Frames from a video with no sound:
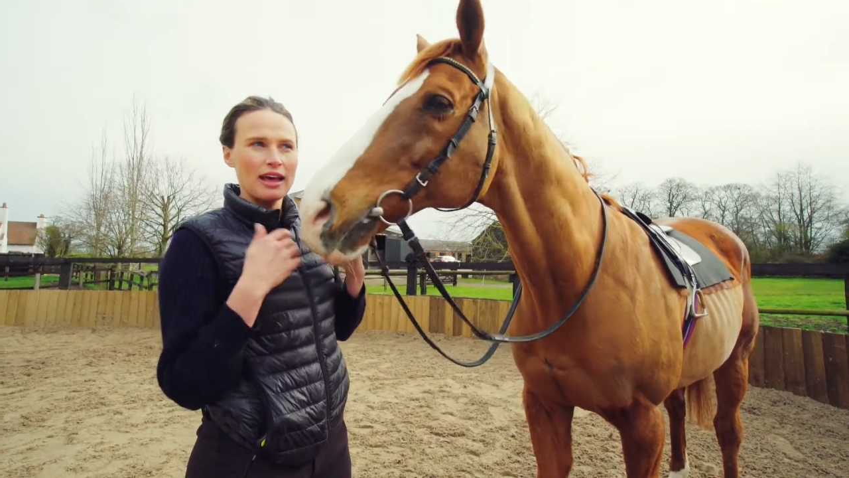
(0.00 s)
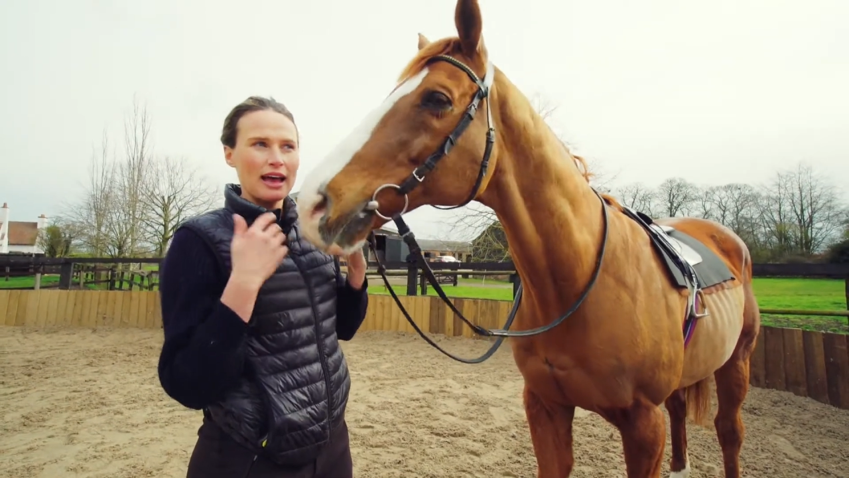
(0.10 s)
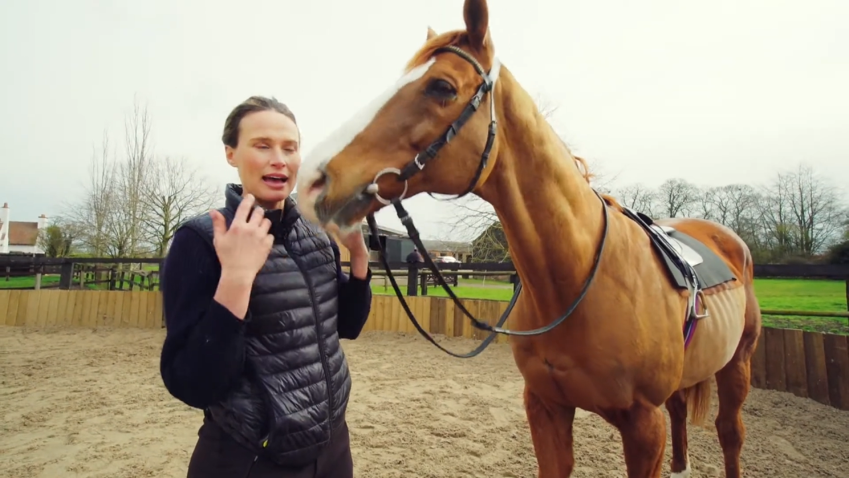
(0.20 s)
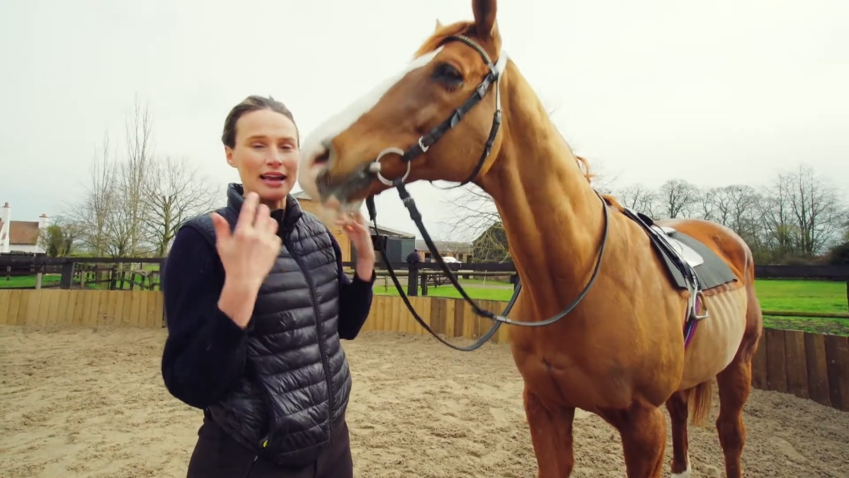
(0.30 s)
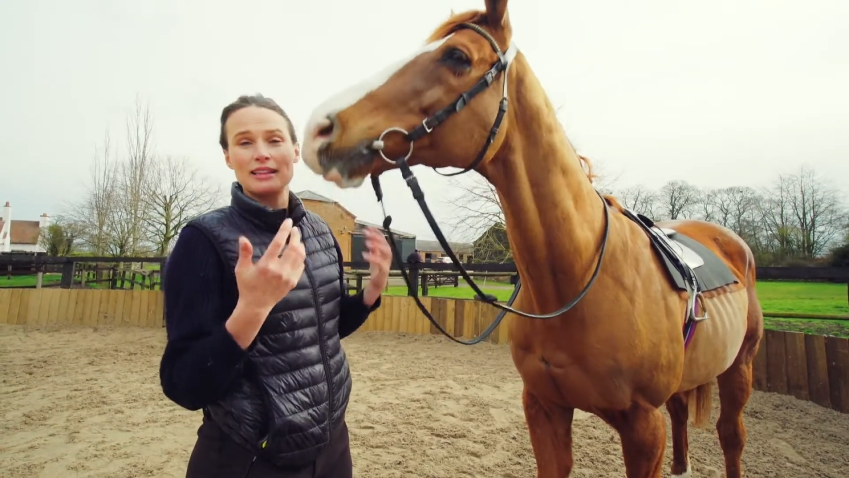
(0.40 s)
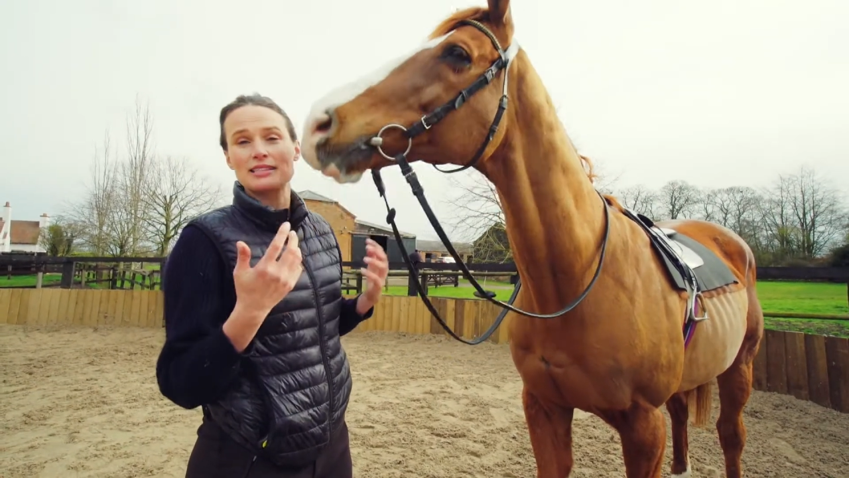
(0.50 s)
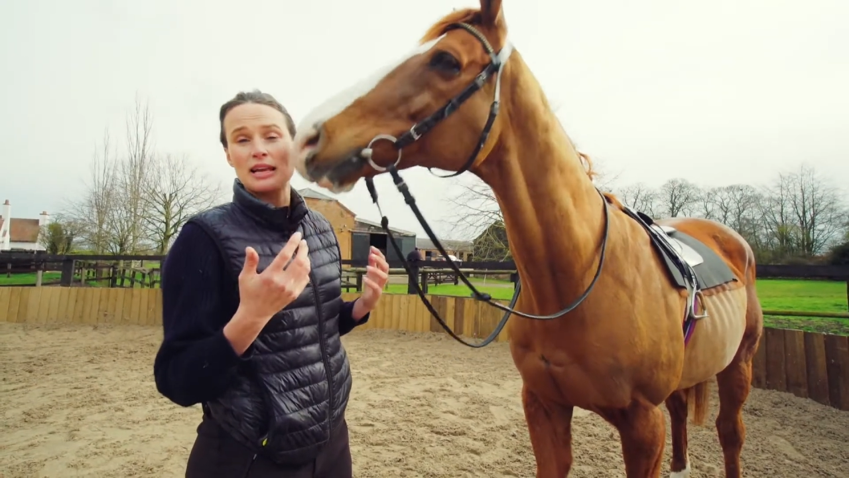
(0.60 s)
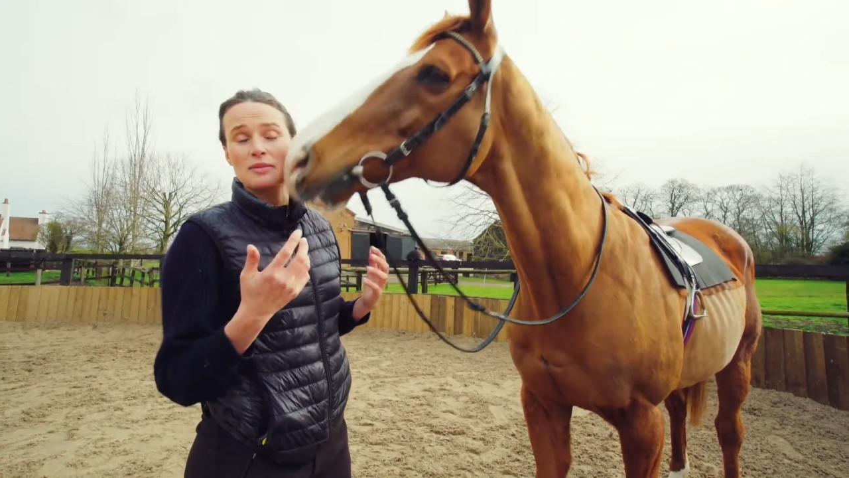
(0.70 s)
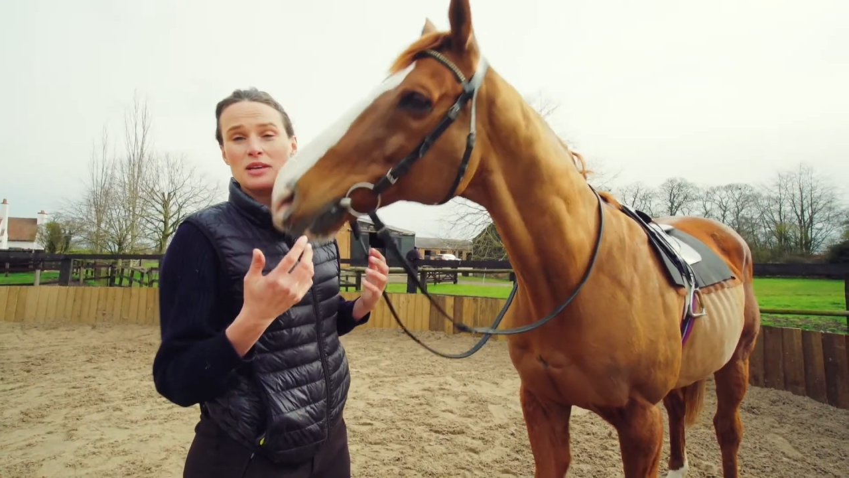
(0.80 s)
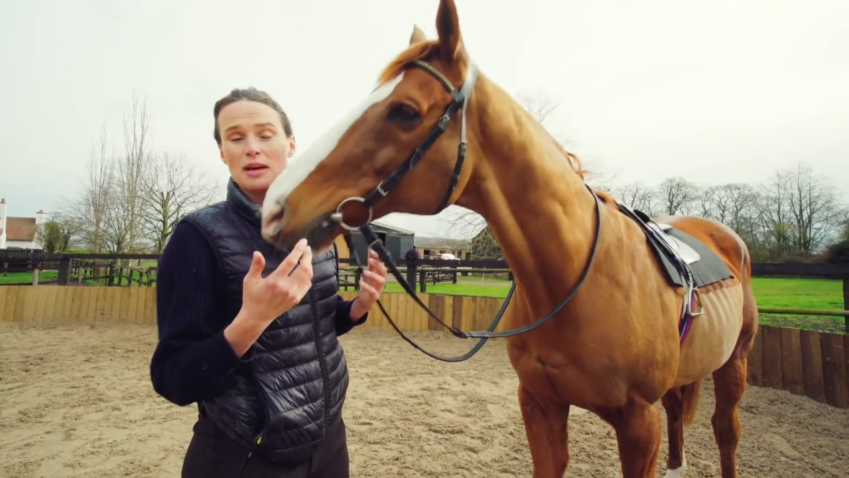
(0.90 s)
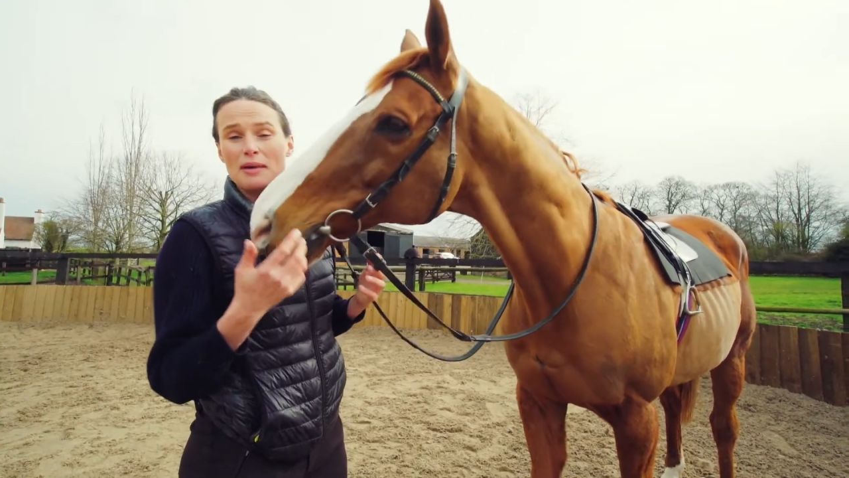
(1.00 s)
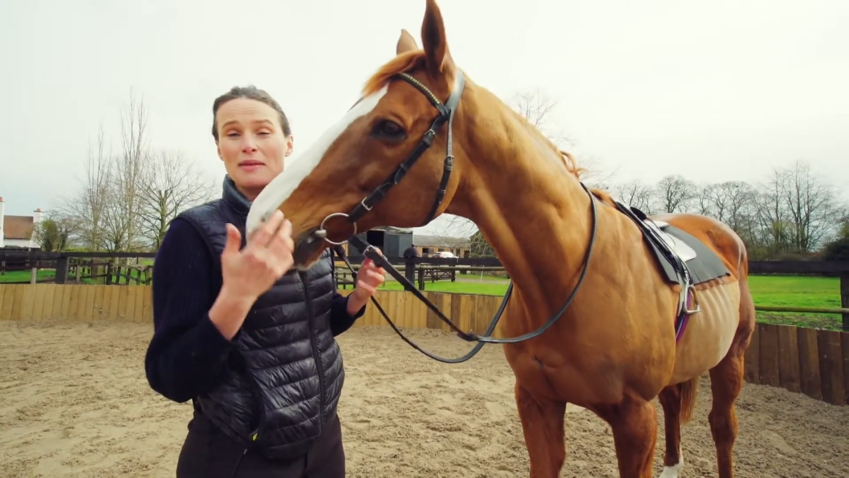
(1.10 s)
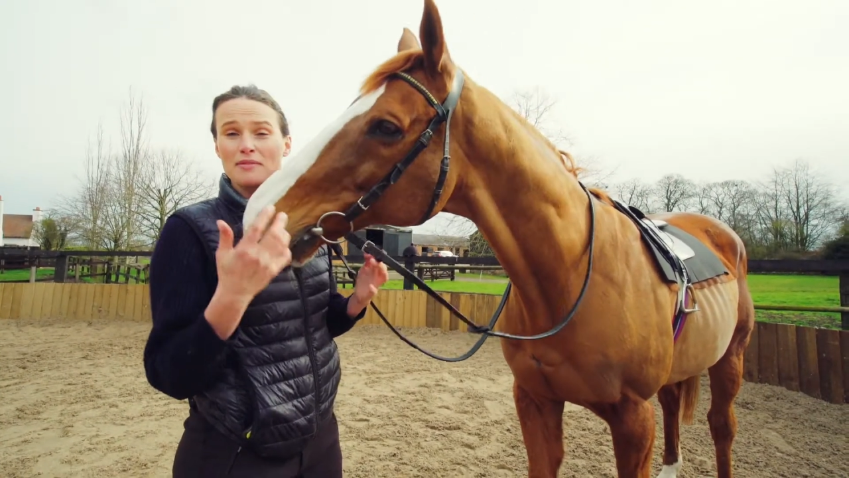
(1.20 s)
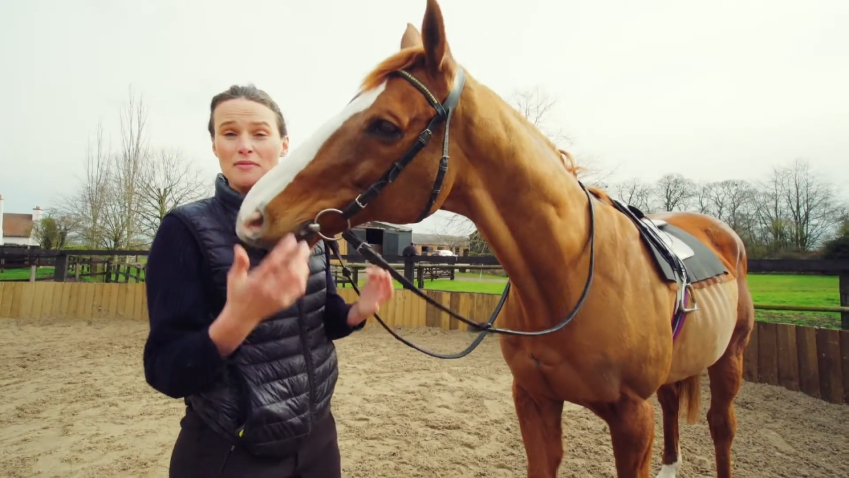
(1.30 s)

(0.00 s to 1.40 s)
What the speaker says: and at the same time have them